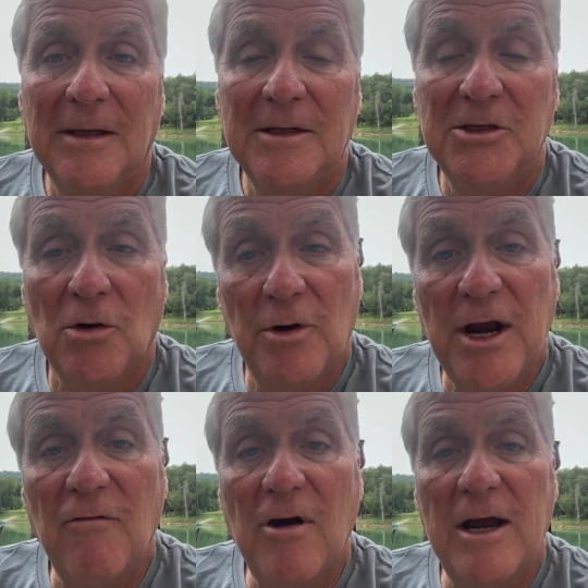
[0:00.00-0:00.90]
So
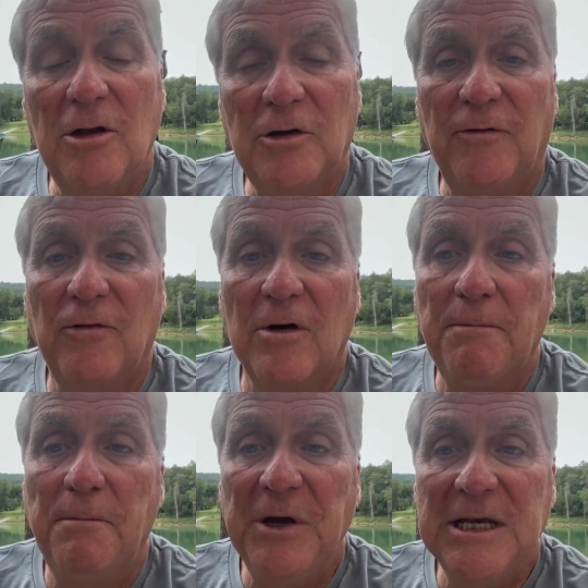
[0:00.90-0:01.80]
whenever I looked for a
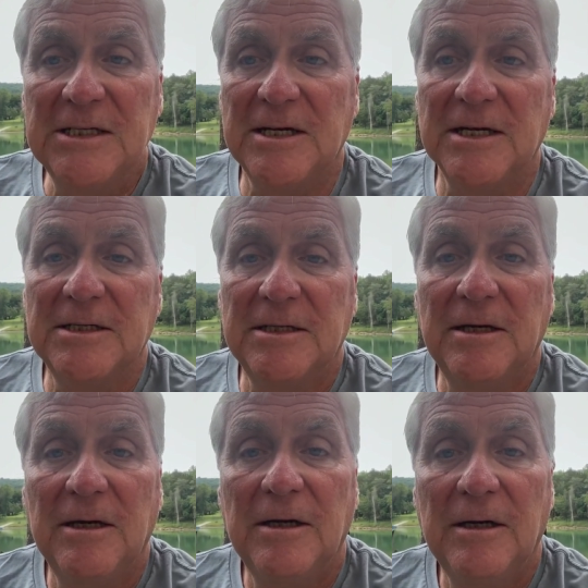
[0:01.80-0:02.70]
business,
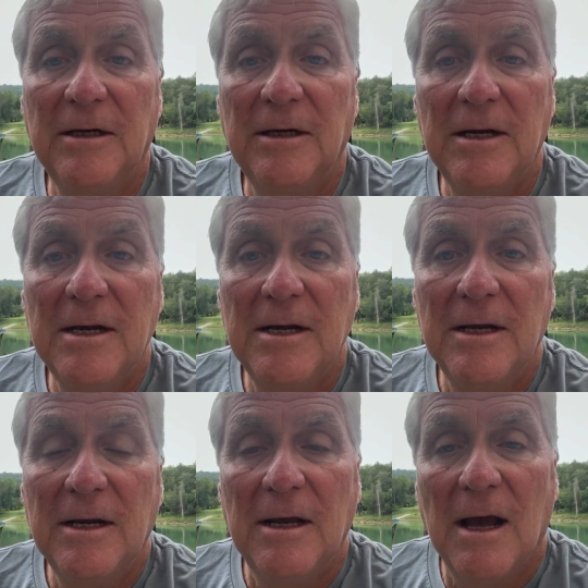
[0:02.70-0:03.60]

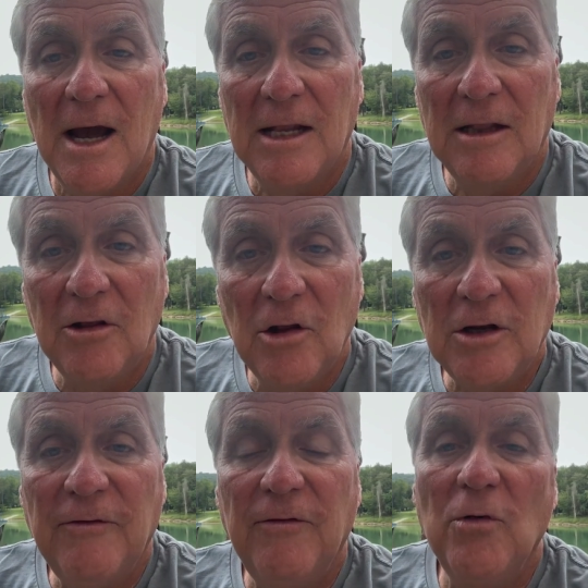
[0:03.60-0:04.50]
I
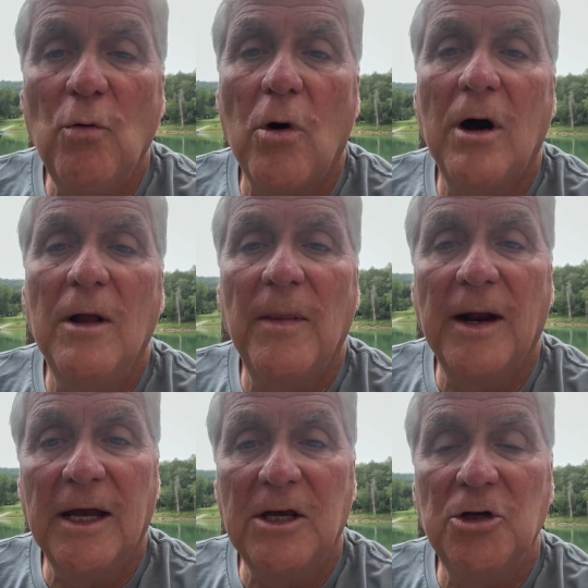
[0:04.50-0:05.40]
looked for one that
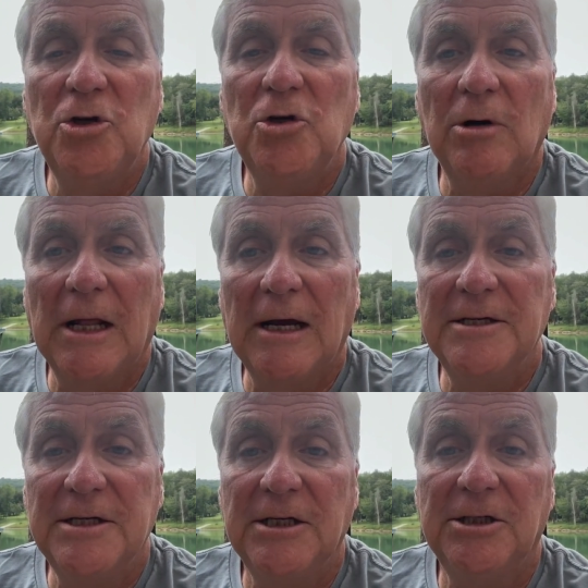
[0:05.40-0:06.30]
I could do while I was
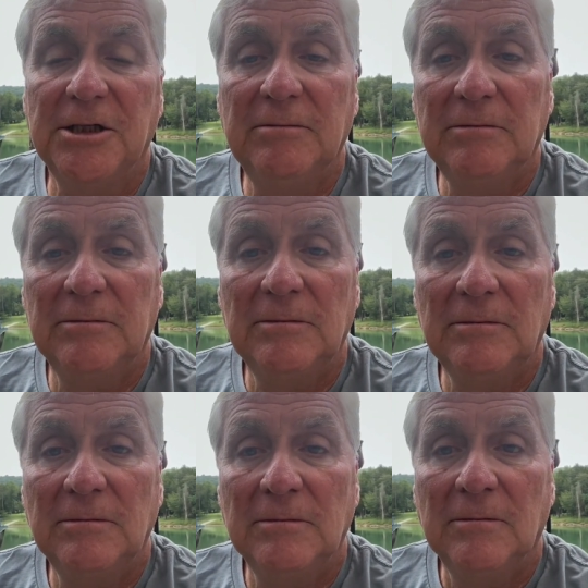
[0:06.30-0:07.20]
teaching
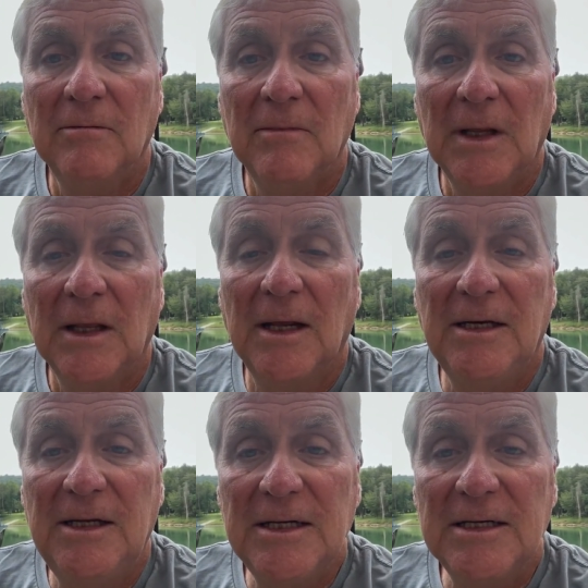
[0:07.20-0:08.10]
that
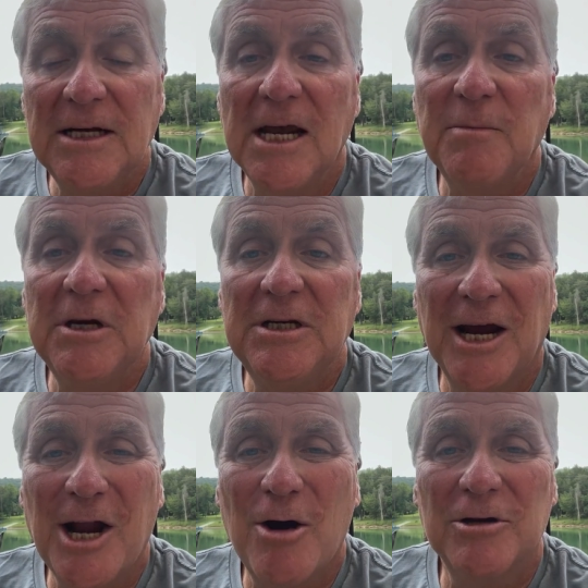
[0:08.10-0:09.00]
didn't take me 10
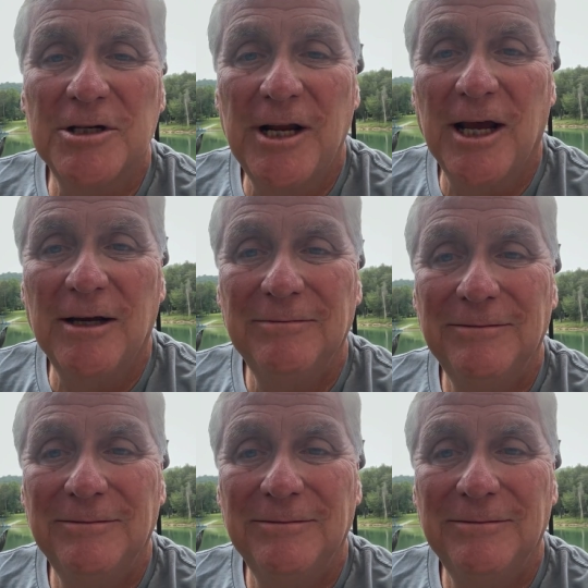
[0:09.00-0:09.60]
hours a day.